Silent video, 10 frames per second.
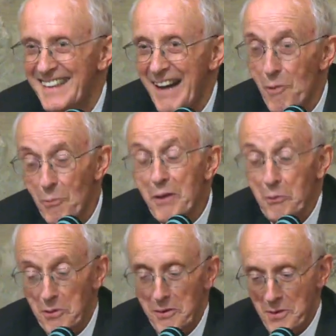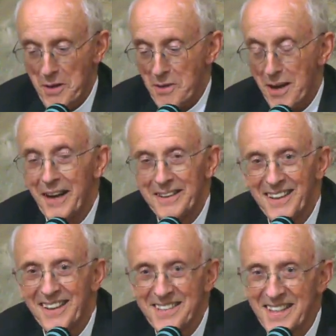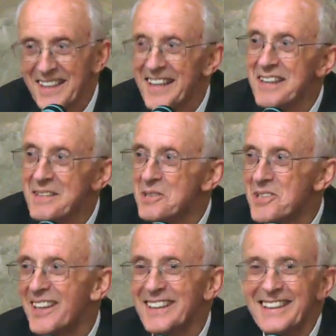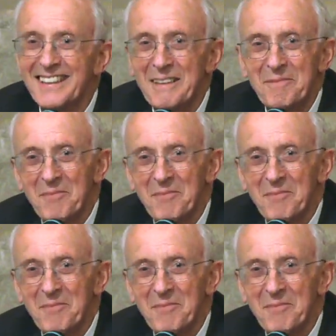Well, I can't say that, and so on.